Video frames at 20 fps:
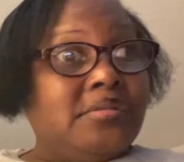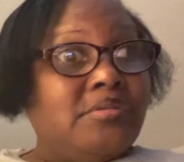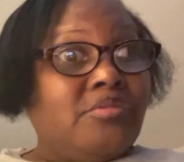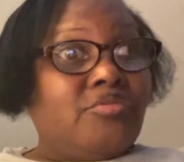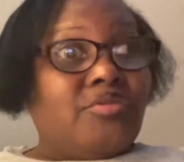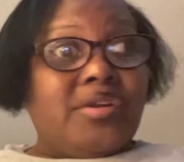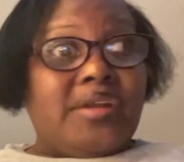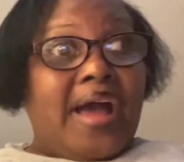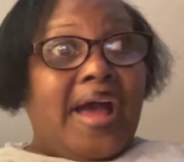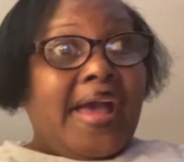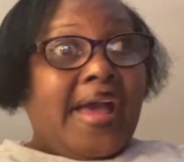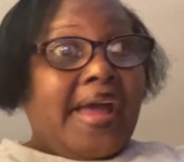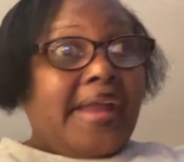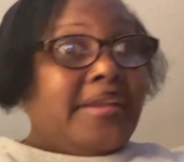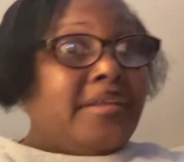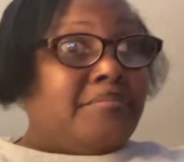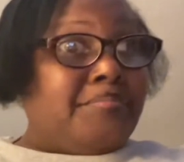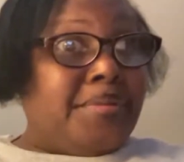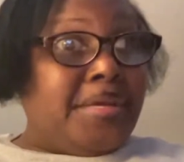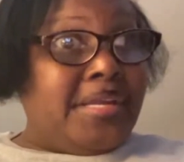When I had to
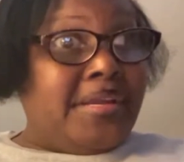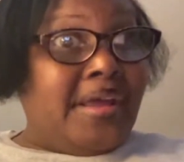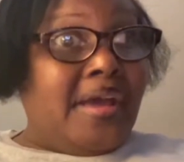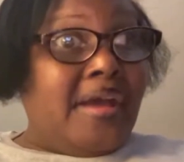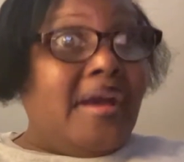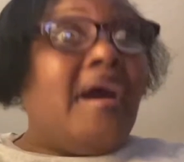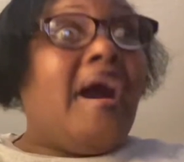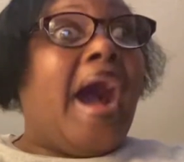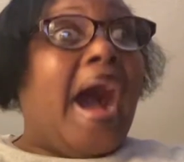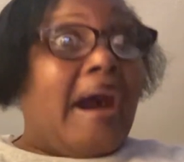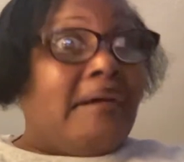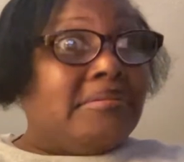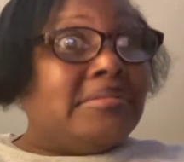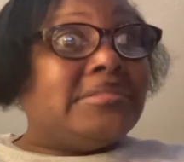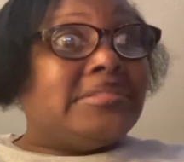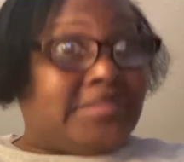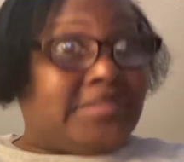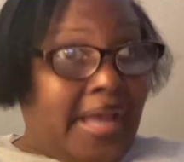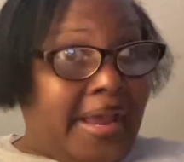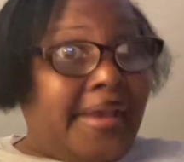be there, I was
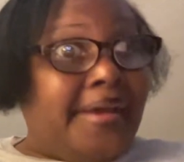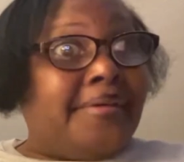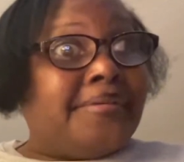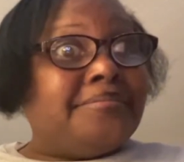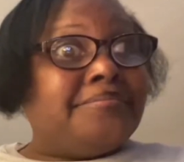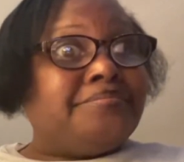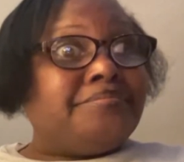there.